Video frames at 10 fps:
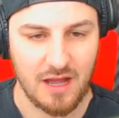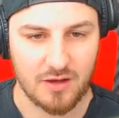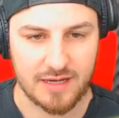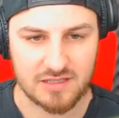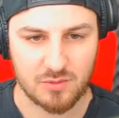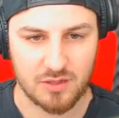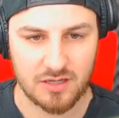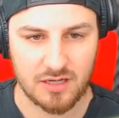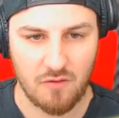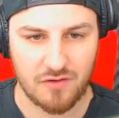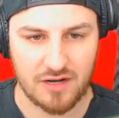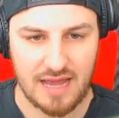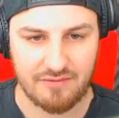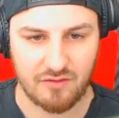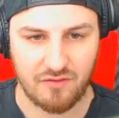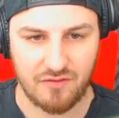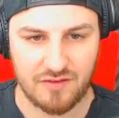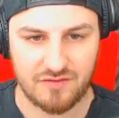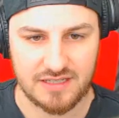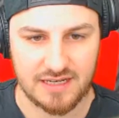Okay, so we're going to go for level
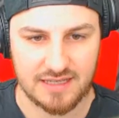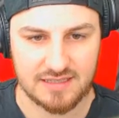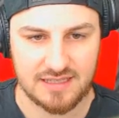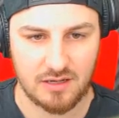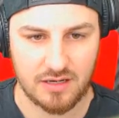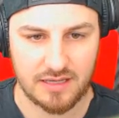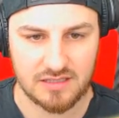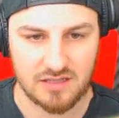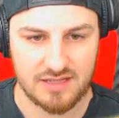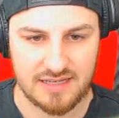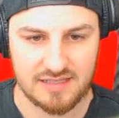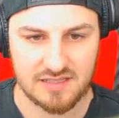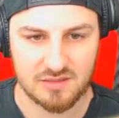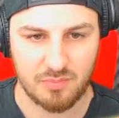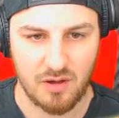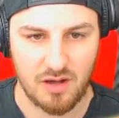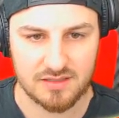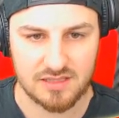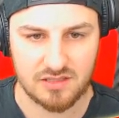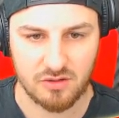50. Let's see. Okay, this guy thinks he's a
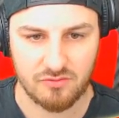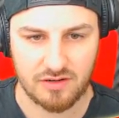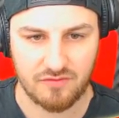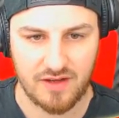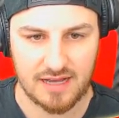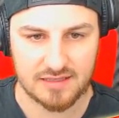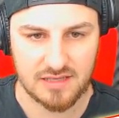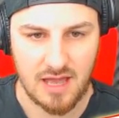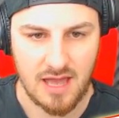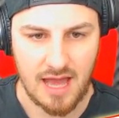boss. He's doing it real fast.